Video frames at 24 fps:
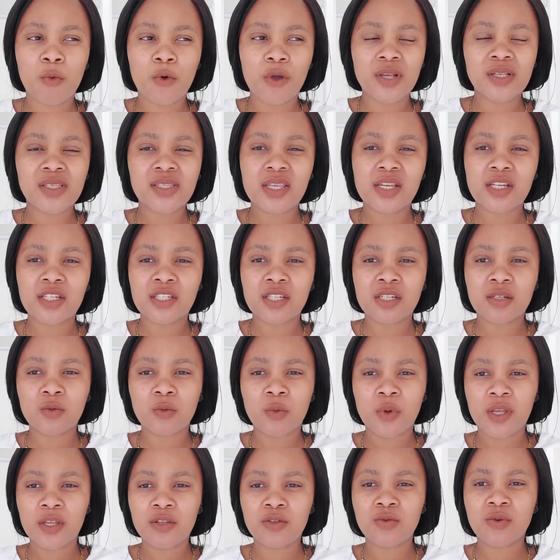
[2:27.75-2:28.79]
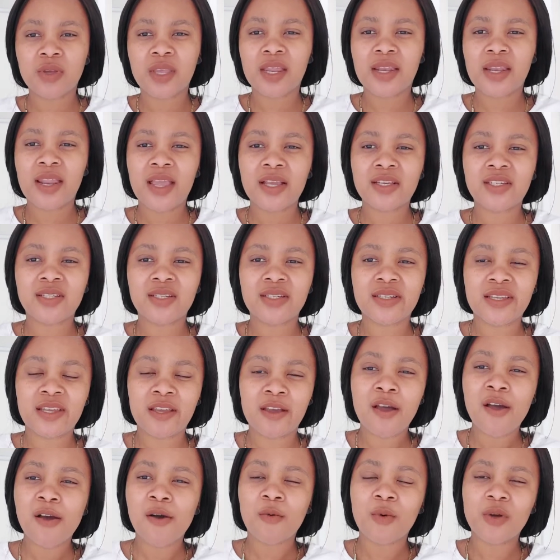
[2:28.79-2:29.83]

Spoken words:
workstation where you can actually,